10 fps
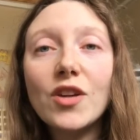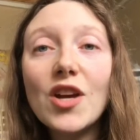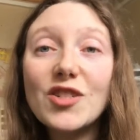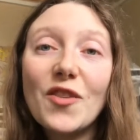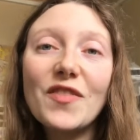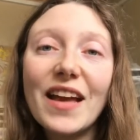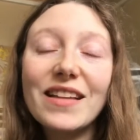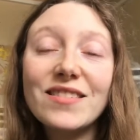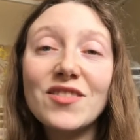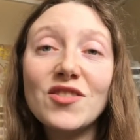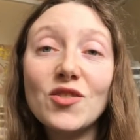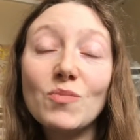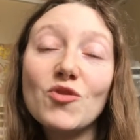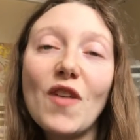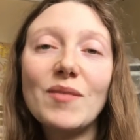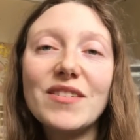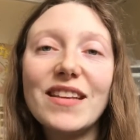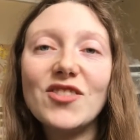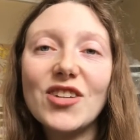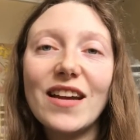don't forget to subscribe to
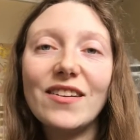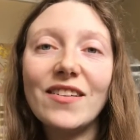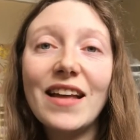this channel,